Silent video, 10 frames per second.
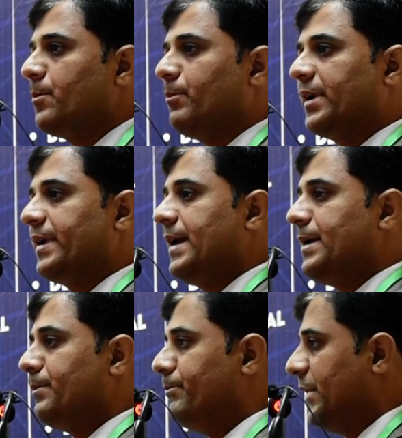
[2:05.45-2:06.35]
but
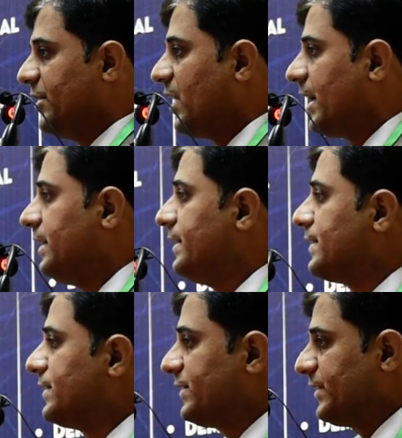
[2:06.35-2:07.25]
majorly the
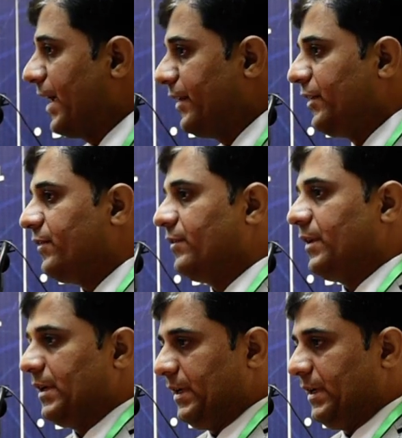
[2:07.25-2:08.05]
Senate,